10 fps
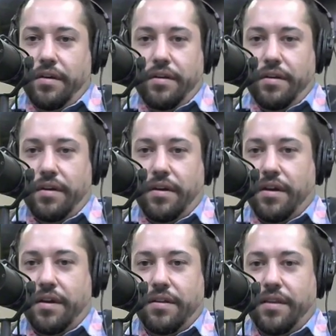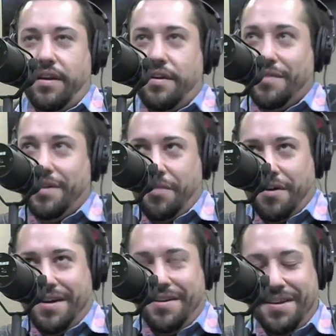and that didn't really work
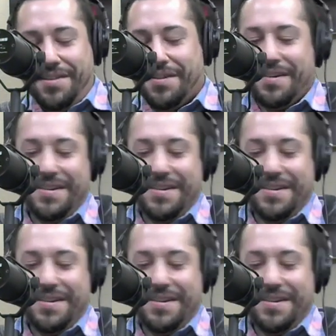out either.